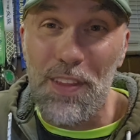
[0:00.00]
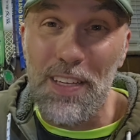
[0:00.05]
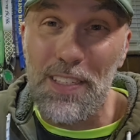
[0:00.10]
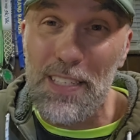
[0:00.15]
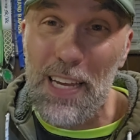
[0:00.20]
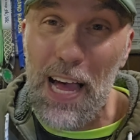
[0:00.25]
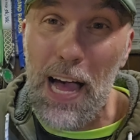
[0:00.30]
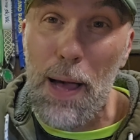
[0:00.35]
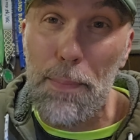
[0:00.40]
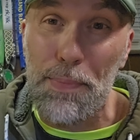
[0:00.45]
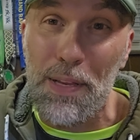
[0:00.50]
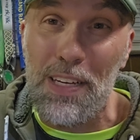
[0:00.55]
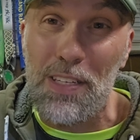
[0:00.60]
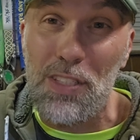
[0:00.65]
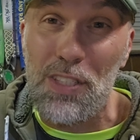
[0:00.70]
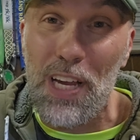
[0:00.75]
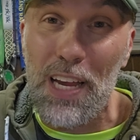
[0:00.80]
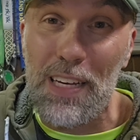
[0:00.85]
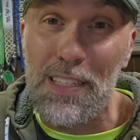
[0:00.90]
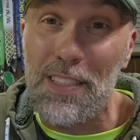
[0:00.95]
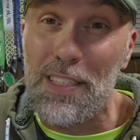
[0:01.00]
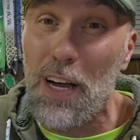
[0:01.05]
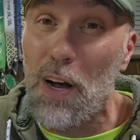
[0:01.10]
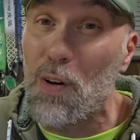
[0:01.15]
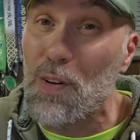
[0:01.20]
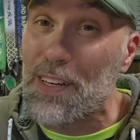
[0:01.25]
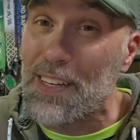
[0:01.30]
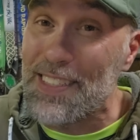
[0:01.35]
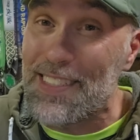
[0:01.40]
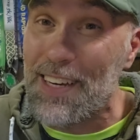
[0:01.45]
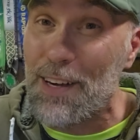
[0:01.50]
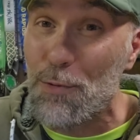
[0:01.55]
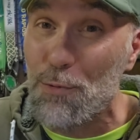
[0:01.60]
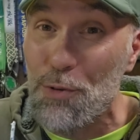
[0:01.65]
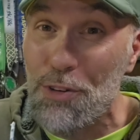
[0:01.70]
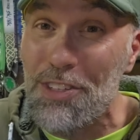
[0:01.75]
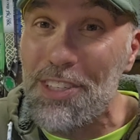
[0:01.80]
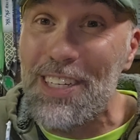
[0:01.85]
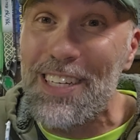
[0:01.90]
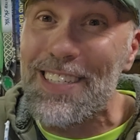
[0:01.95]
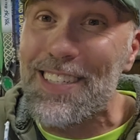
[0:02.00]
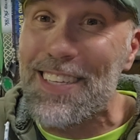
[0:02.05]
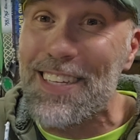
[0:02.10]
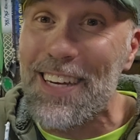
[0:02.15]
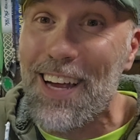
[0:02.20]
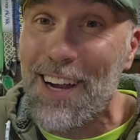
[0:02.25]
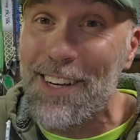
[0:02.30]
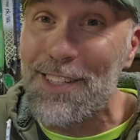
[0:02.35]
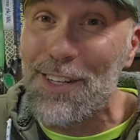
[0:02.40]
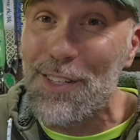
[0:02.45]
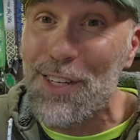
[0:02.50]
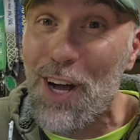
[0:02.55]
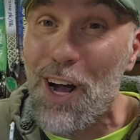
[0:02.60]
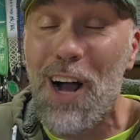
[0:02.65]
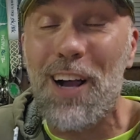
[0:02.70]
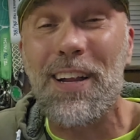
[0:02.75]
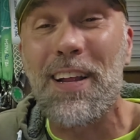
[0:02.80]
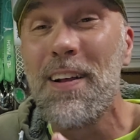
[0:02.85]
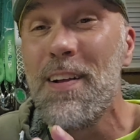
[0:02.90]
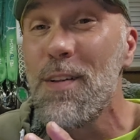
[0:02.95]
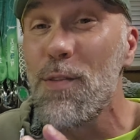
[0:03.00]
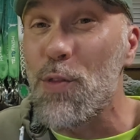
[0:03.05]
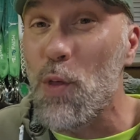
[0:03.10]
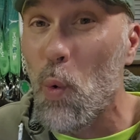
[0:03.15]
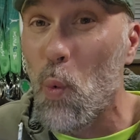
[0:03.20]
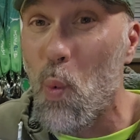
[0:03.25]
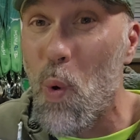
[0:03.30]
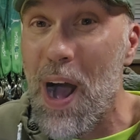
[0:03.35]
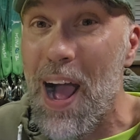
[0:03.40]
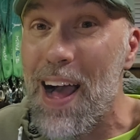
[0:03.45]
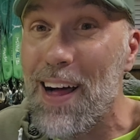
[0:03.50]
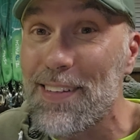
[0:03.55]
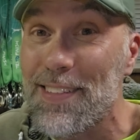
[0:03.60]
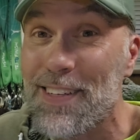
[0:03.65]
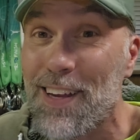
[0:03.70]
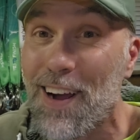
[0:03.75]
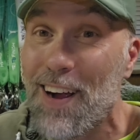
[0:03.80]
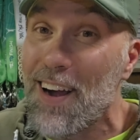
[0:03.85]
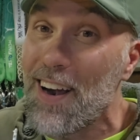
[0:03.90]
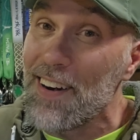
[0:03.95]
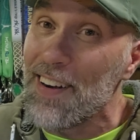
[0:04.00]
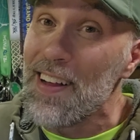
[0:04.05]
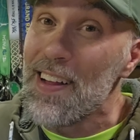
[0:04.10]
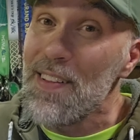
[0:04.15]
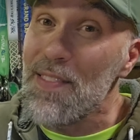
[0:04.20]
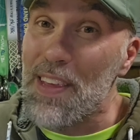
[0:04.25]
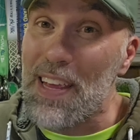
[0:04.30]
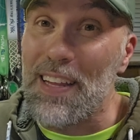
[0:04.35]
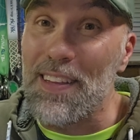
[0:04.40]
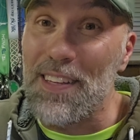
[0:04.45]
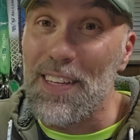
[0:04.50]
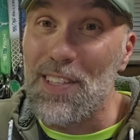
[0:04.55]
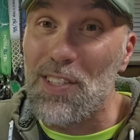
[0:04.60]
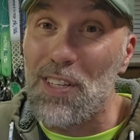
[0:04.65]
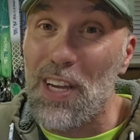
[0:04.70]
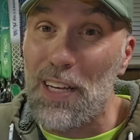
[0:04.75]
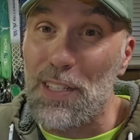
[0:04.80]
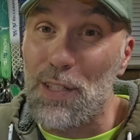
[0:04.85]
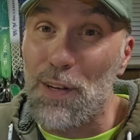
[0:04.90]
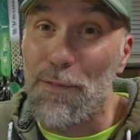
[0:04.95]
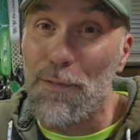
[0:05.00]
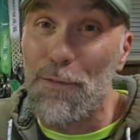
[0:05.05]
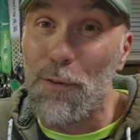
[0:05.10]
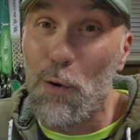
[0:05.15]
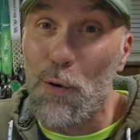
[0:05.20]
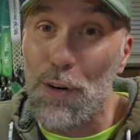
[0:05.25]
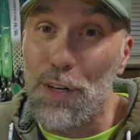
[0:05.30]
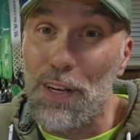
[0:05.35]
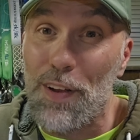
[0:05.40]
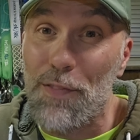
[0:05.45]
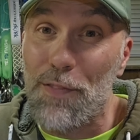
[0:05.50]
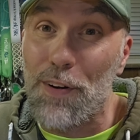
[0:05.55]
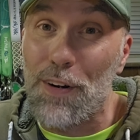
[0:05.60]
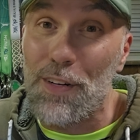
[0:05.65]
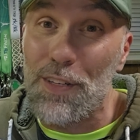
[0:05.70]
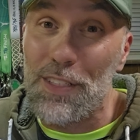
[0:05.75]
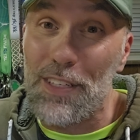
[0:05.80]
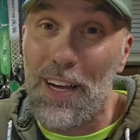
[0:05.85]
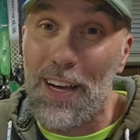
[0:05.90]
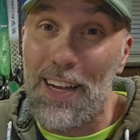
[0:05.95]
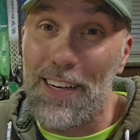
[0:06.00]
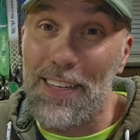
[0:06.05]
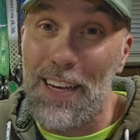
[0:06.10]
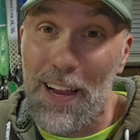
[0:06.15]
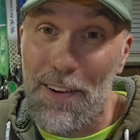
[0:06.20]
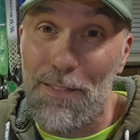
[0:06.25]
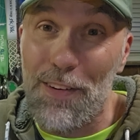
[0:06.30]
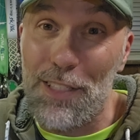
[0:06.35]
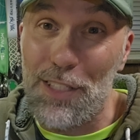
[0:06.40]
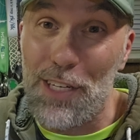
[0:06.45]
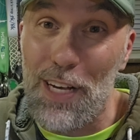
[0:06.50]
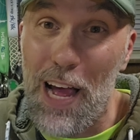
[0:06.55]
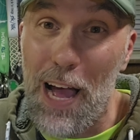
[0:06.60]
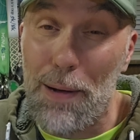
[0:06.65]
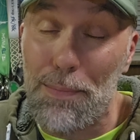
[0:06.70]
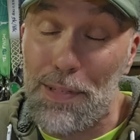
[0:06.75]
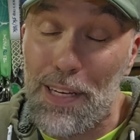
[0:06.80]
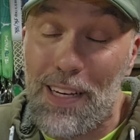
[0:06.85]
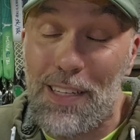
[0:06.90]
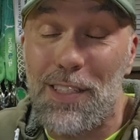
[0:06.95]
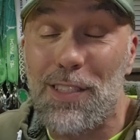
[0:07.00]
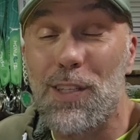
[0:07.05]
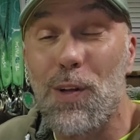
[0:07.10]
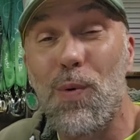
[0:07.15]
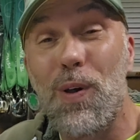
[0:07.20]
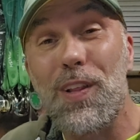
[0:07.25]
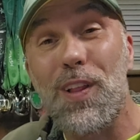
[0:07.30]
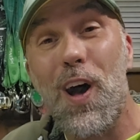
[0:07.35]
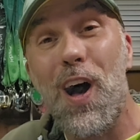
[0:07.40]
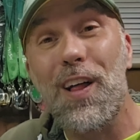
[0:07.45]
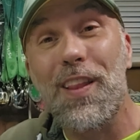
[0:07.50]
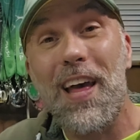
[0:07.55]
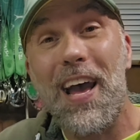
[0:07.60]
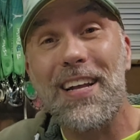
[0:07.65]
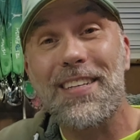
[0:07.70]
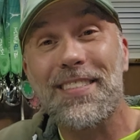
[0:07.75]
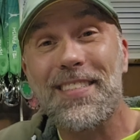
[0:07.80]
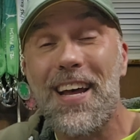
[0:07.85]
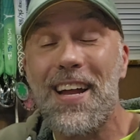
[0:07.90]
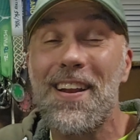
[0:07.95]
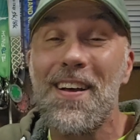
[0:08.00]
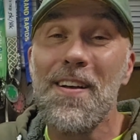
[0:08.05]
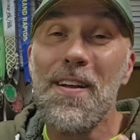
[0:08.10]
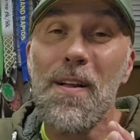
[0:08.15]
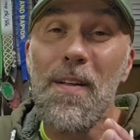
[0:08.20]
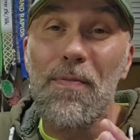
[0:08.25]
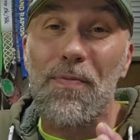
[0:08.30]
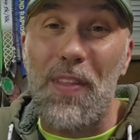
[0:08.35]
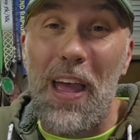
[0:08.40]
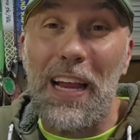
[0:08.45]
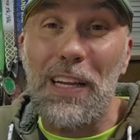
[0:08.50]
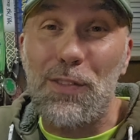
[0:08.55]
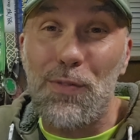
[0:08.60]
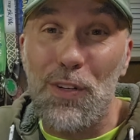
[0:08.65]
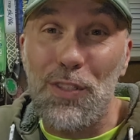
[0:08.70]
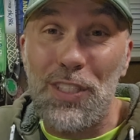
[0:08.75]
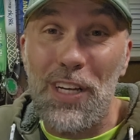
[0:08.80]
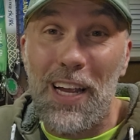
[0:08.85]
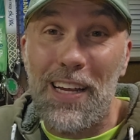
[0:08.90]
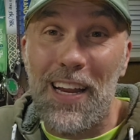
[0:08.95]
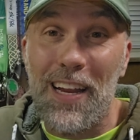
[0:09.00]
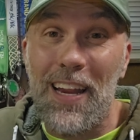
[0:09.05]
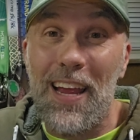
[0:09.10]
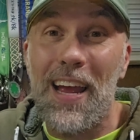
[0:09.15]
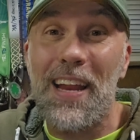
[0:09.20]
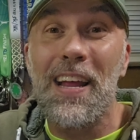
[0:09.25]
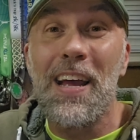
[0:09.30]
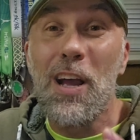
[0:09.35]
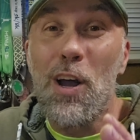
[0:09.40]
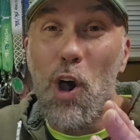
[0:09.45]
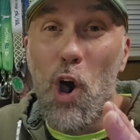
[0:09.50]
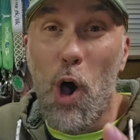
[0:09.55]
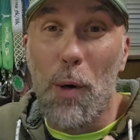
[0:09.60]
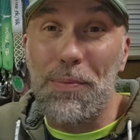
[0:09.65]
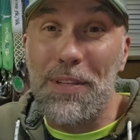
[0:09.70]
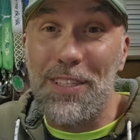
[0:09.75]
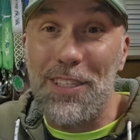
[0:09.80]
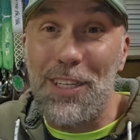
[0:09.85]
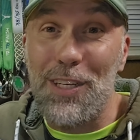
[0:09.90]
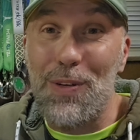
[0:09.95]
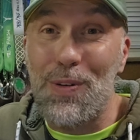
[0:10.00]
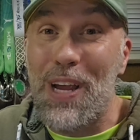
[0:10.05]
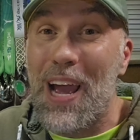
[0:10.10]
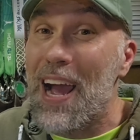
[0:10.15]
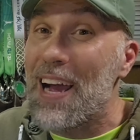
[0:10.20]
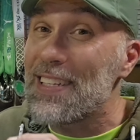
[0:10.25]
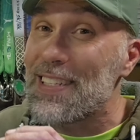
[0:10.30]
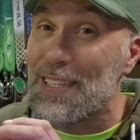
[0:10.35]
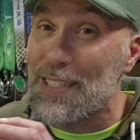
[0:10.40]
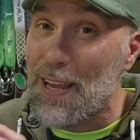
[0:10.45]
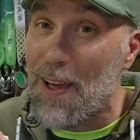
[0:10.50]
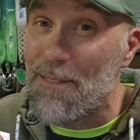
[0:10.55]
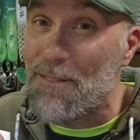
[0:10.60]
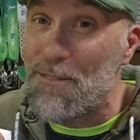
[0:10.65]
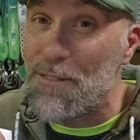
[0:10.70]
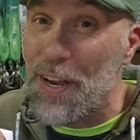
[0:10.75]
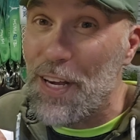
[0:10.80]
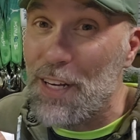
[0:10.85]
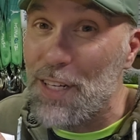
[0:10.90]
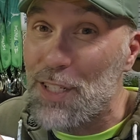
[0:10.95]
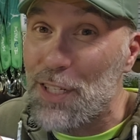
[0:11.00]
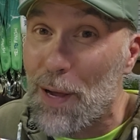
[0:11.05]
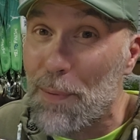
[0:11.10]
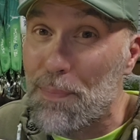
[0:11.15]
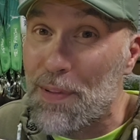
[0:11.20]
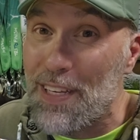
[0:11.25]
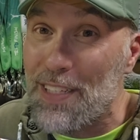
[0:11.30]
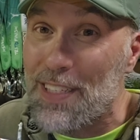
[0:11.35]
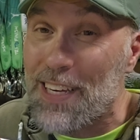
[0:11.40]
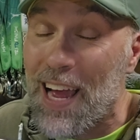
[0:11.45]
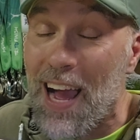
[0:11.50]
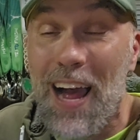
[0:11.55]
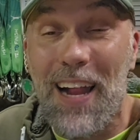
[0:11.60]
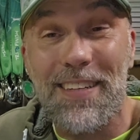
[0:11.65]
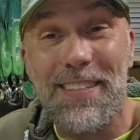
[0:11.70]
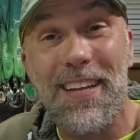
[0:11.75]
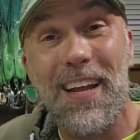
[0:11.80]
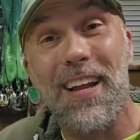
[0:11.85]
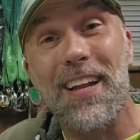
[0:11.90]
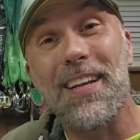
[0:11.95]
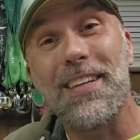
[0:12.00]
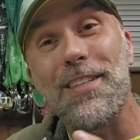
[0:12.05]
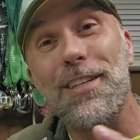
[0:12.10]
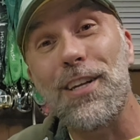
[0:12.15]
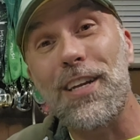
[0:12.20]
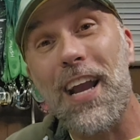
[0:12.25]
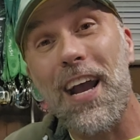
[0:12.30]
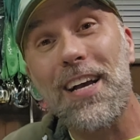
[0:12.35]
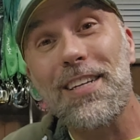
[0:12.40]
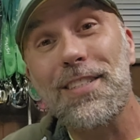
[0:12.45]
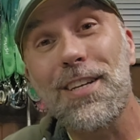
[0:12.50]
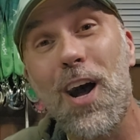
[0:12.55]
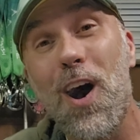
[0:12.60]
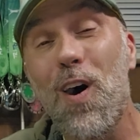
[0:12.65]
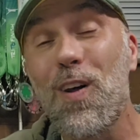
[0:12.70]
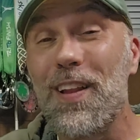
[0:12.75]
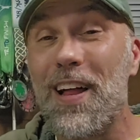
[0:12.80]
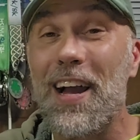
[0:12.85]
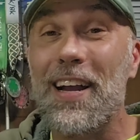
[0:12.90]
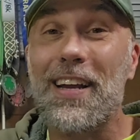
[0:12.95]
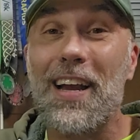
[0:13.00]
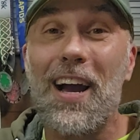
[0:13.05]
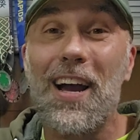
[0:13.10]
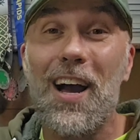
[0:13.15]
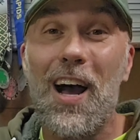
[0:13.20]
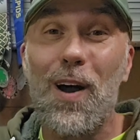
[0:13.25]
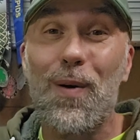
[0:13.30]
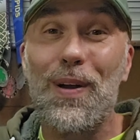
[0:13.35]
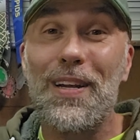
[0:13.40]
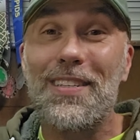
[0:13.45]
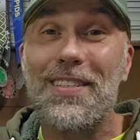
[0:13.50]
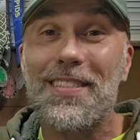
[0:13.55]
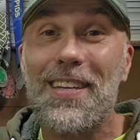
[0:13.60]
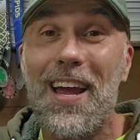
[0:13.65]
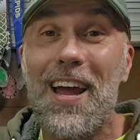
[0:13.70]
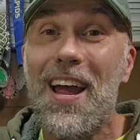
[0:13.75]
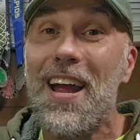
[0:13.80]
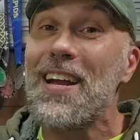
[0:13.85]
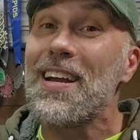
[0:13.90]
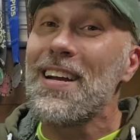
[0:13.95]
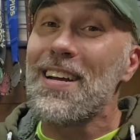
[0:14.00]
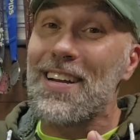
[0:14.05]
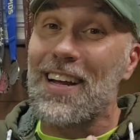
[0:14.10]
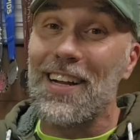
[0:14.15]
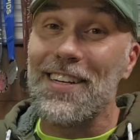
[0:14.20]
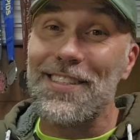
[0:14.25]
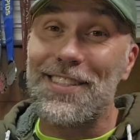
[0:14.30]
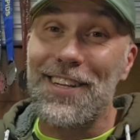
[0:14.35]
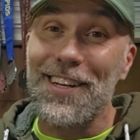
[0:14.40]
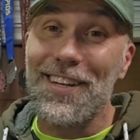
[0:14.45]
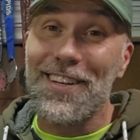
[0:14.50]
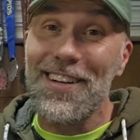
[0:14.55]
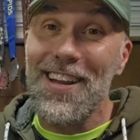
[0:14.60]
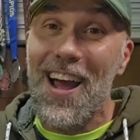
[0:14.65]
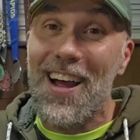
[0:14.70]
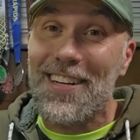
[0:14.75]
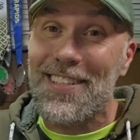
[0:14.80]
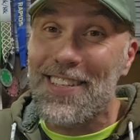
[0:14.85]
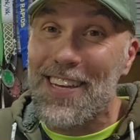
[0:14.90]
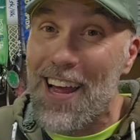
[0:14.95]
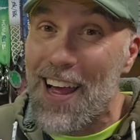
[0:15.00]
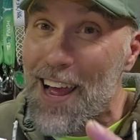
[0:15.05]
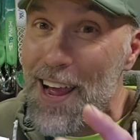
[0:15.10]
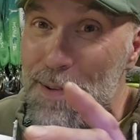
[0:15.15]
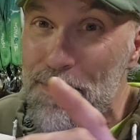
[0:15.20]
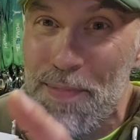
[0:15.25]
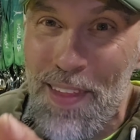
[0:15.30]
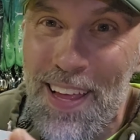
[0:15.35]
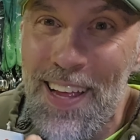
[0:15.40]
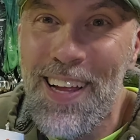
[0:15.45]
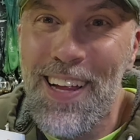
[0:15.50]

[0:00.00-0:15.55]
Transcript: this optic shakes out because it really is the underdog, the wild card in this test of four different uh, vision optics. So with all that said, thanks for checking in. Hope to see you guys as I finish up this content. You guys know, like I always say, until next time,